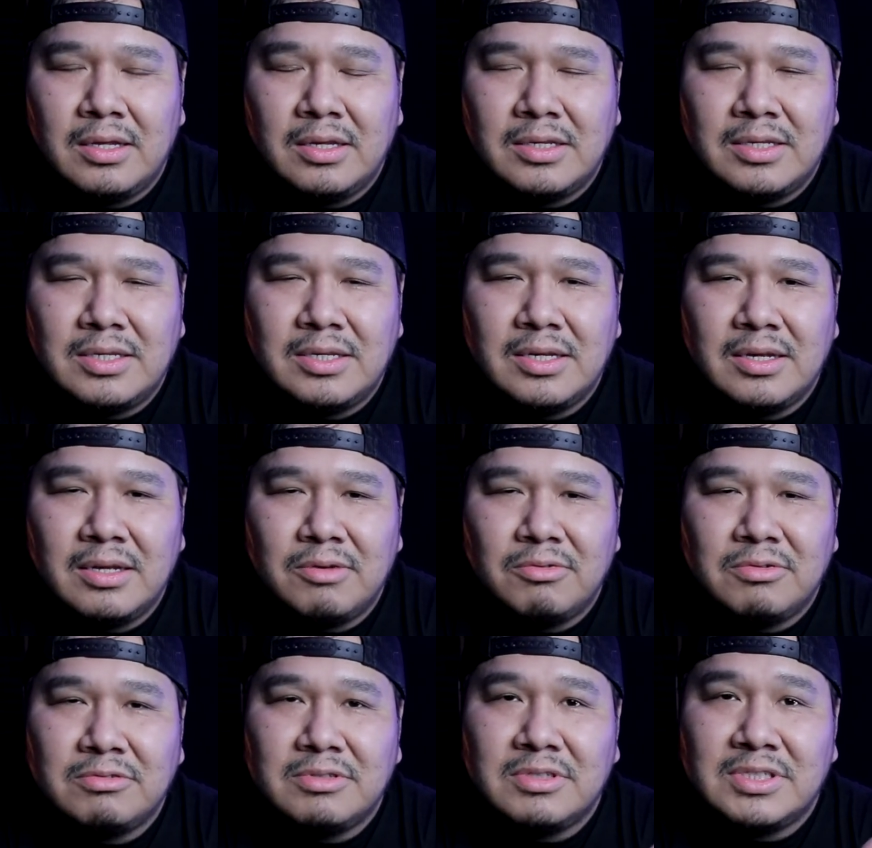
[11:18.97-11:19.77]

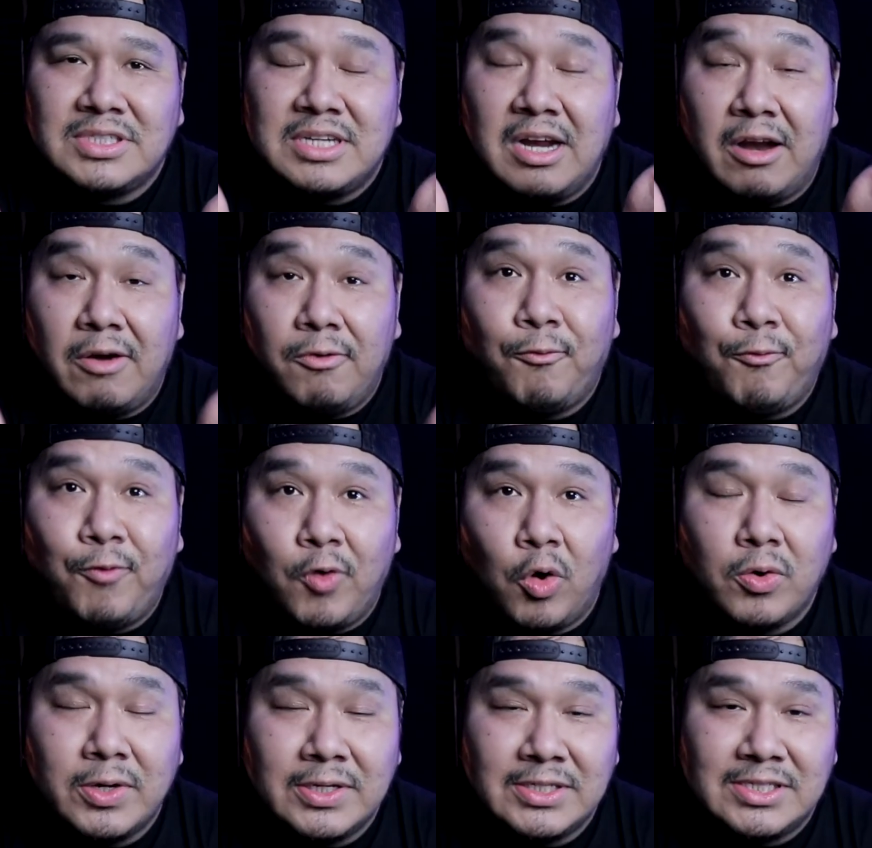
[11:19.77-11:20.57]
to start
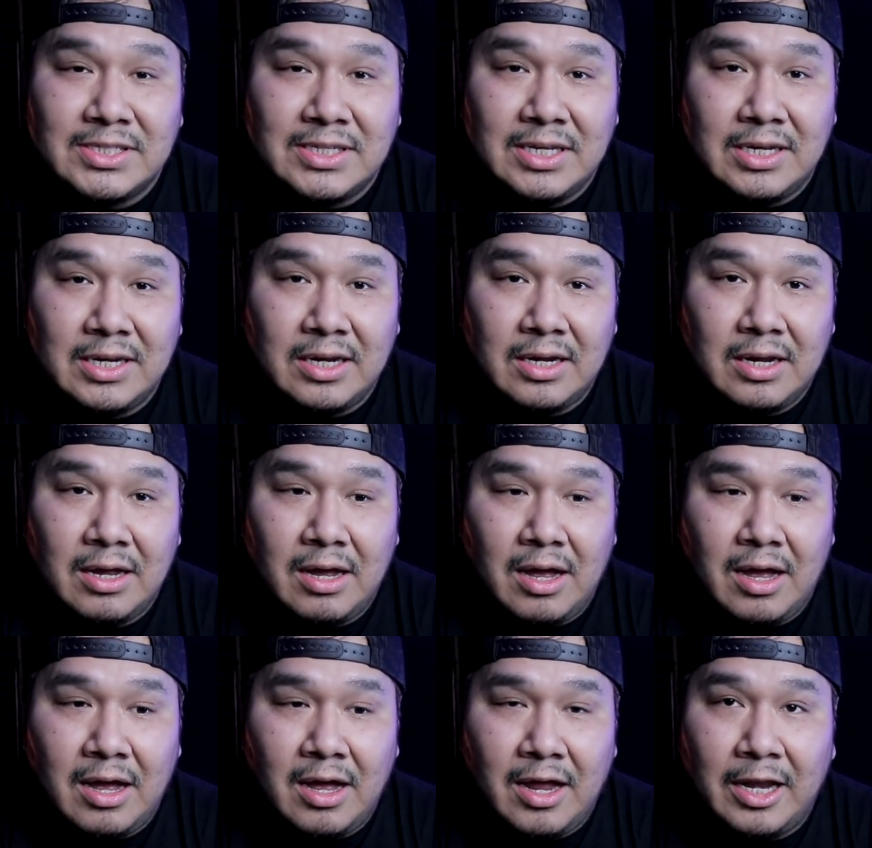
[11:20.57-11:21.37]
focusing
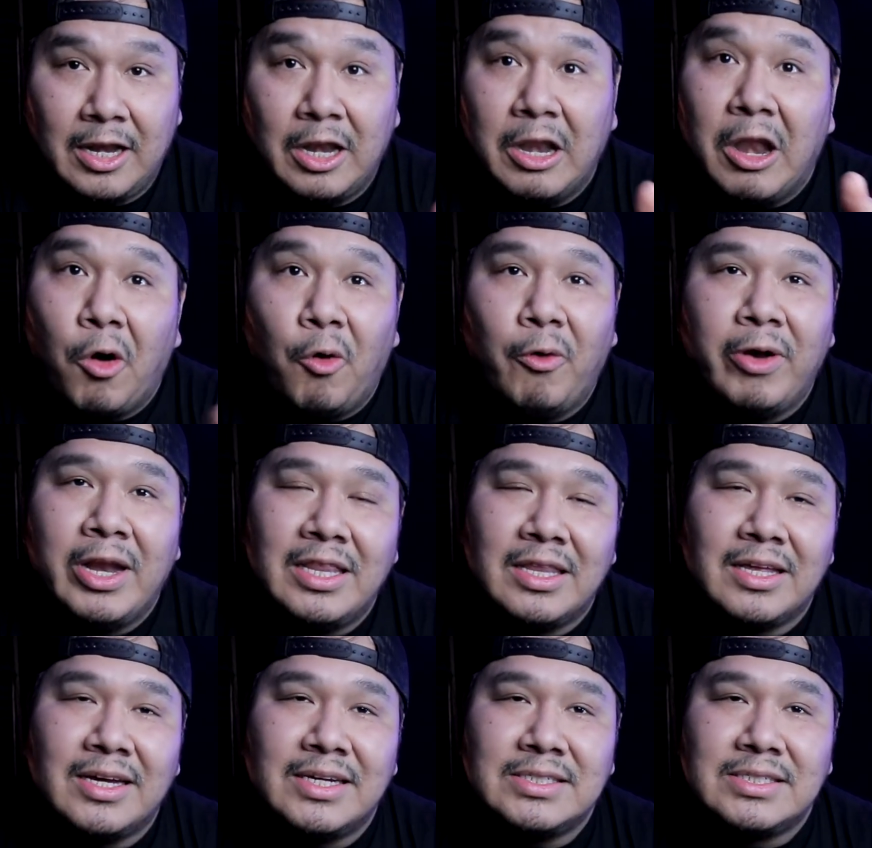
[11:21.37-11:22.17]
on knowing
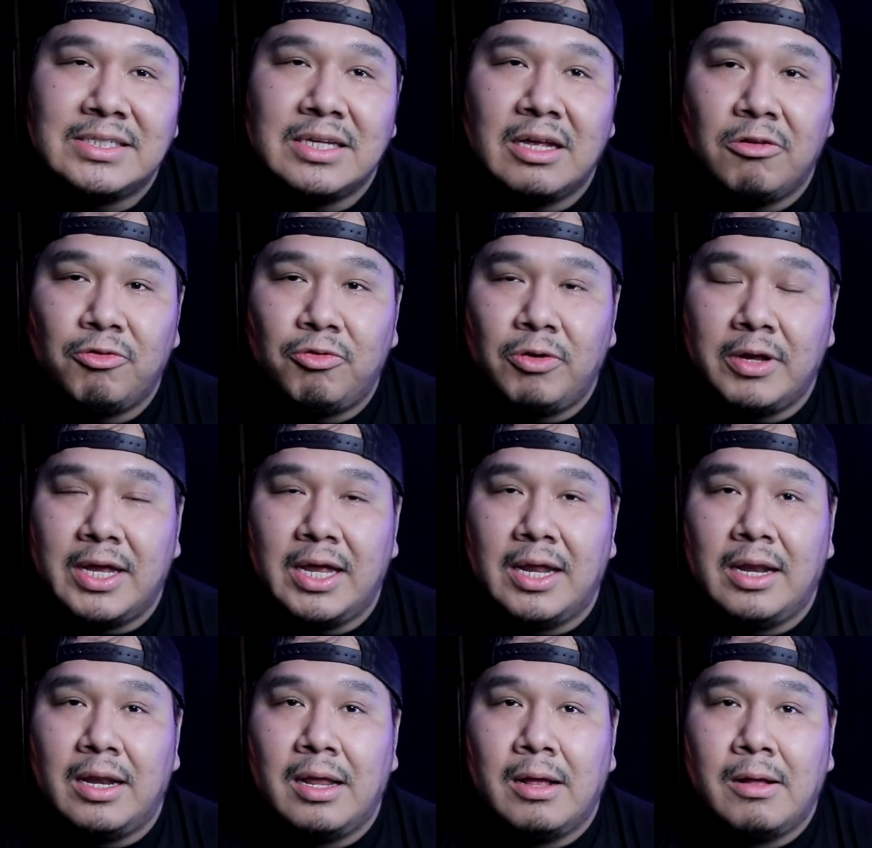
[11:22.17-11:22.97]
thyself
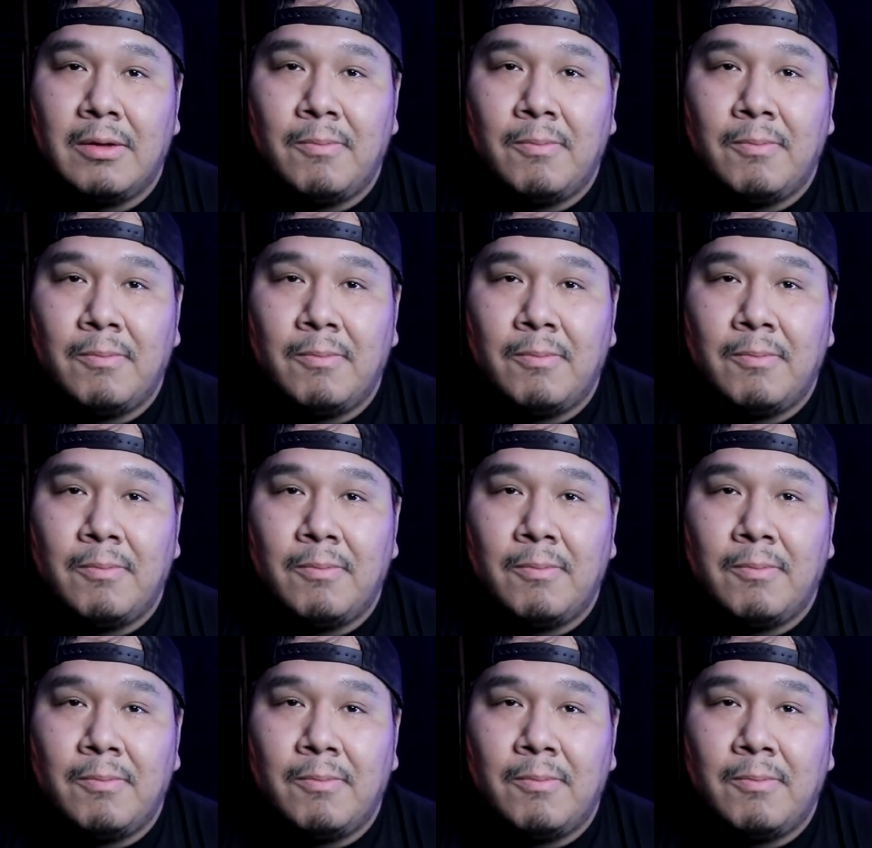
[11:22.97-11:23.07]
again